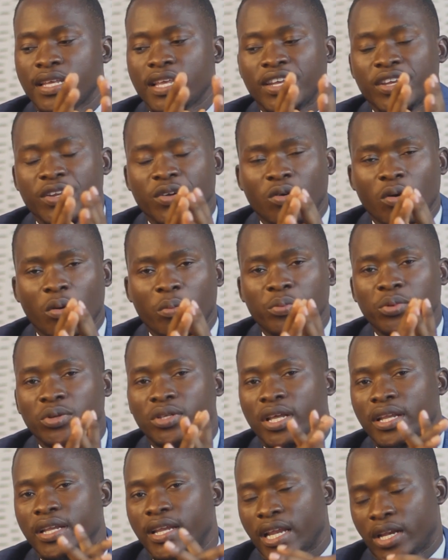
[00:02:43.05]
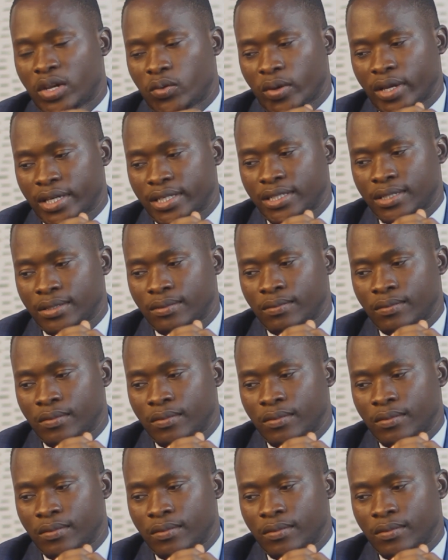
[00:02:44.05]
in computer networks.